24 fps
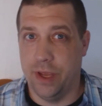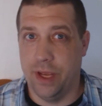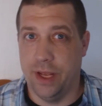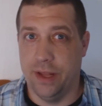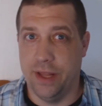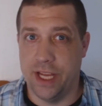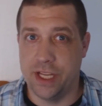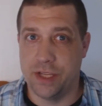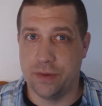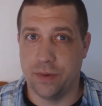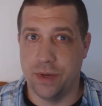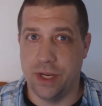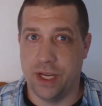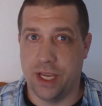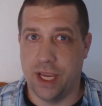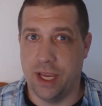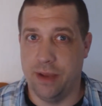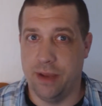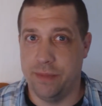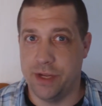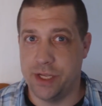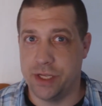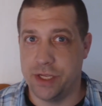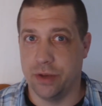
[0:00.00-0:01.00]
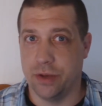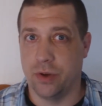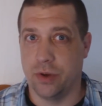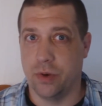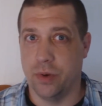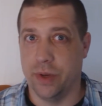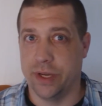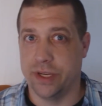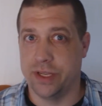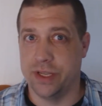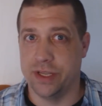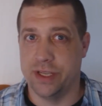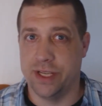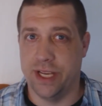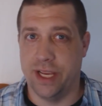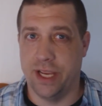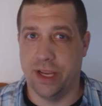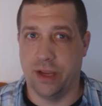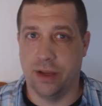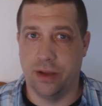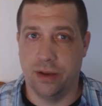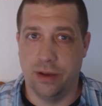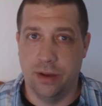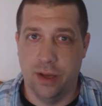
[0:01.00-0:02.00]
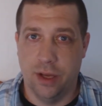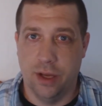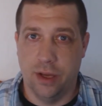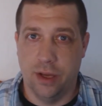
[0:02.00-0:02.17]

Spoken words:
And that's where you can't be so quick to take,